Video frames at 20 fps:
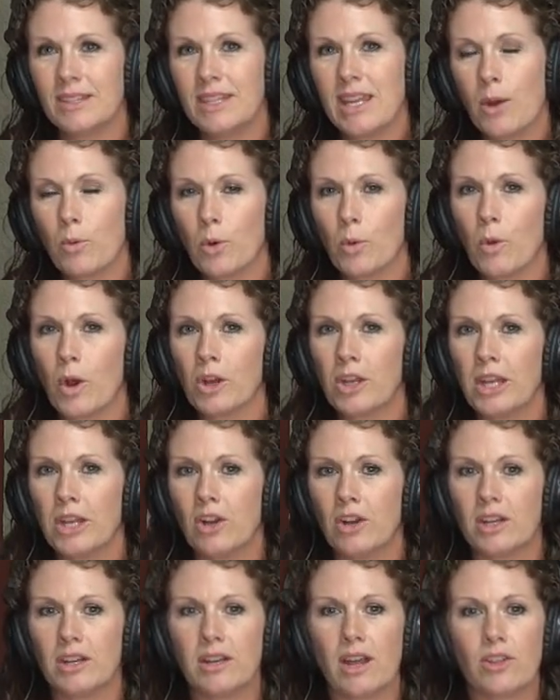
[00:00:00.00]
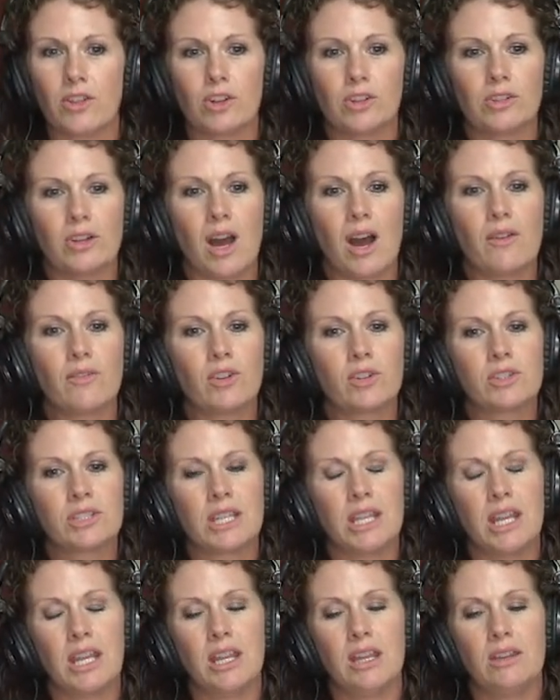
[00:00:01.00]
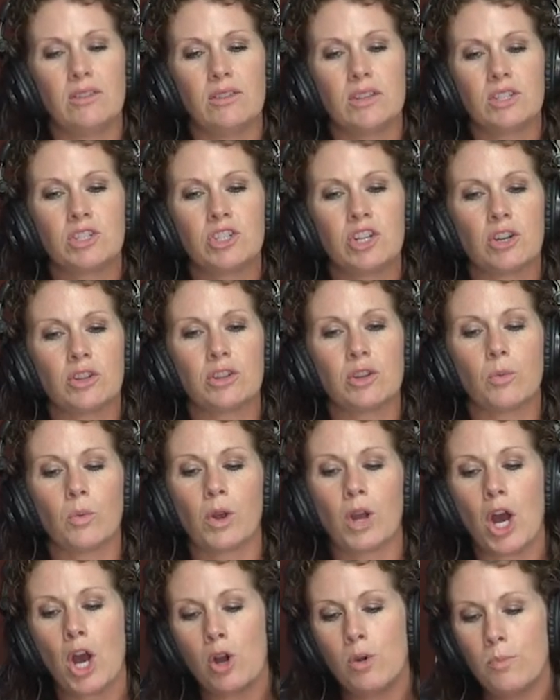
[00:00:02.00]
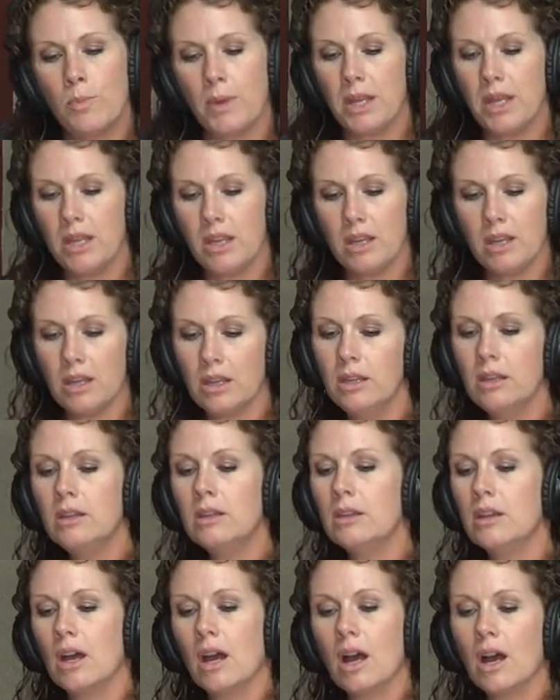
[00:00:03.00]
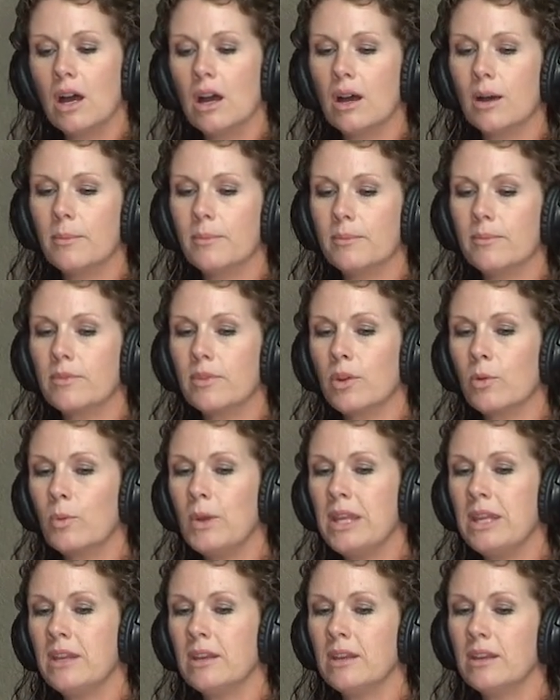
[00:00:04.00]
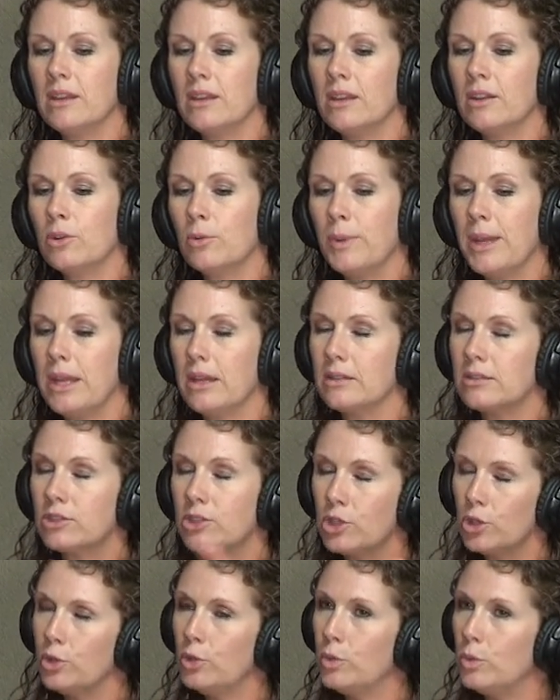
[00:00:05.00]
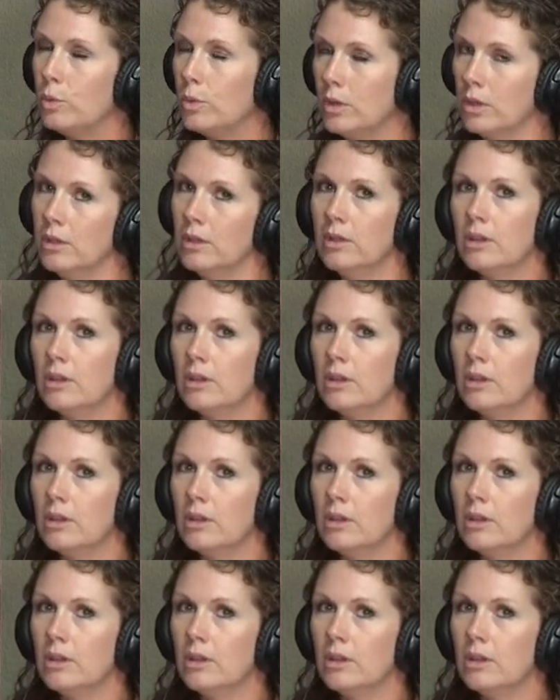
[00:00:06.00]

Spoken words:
Yeah, we're working on another novelty this year that we're hoping that we can. It'll be a two-person